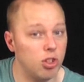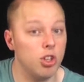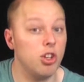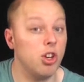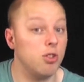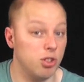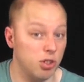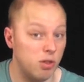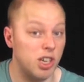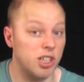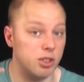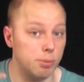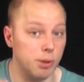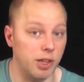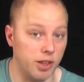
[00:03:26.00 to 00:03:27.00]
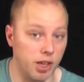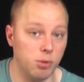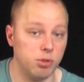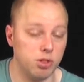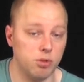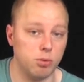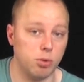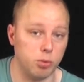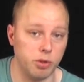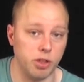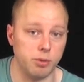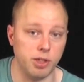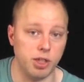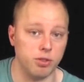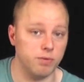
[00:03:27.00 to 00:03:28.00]
So you're using your ears a bit there, which is what we're
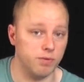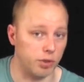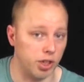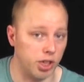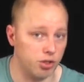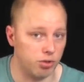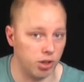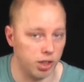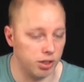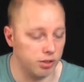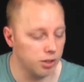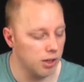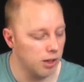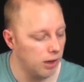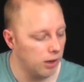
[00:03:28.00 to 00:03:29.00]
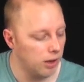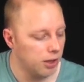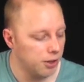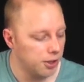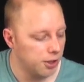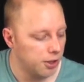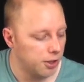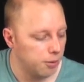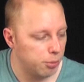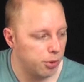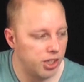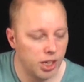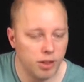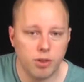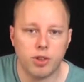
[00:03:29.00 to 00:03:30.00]
going to be using for ear training.
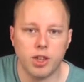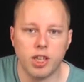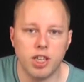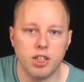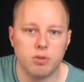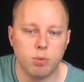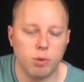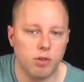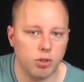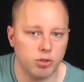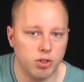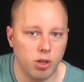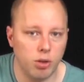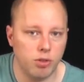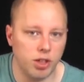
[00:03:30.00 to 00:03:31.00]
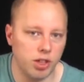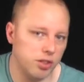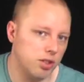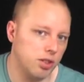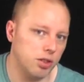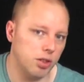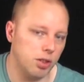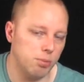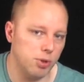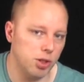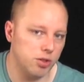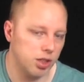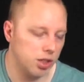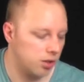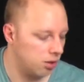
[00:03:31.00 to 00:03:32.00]
But the other thing is, we've got 2 things in
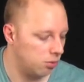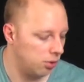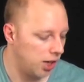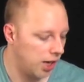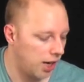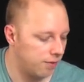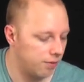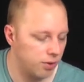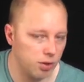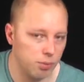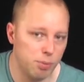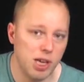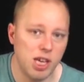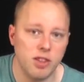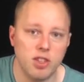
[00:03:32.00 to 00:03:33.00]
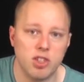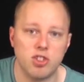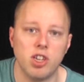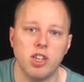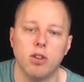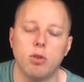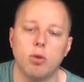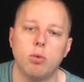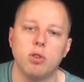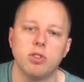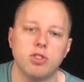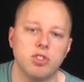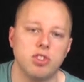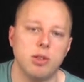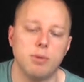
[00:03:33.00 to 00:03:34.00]
music, that we have the B and the C are
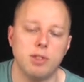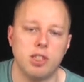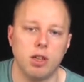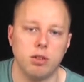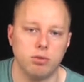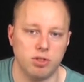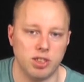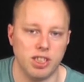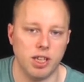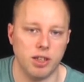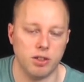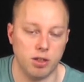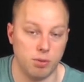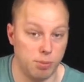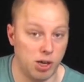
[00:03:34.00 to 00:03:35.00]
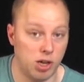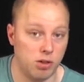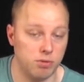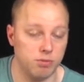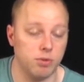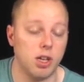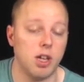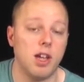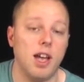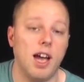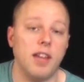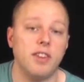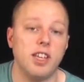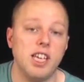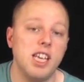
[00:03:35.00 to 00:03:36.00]
always a semitone together apart,
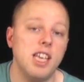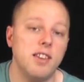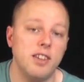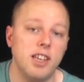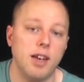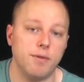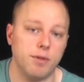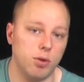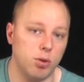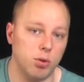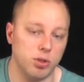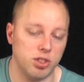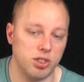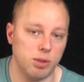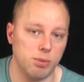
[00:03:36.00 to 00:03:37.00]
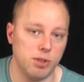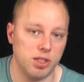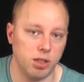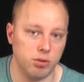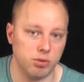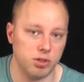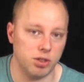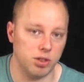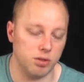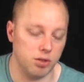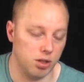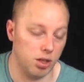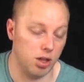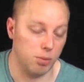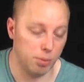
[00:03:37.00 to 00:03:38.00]
and the E and the F are always a semitone
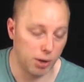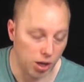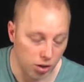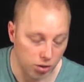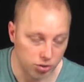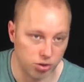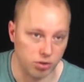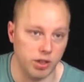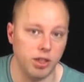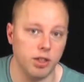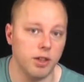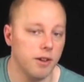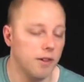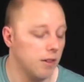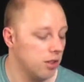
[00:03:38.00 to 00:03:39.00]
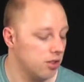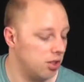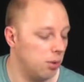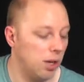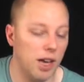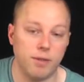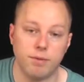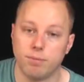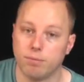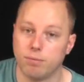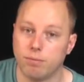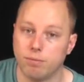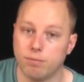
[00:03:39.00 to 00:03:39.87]
apart, sorry. So we have,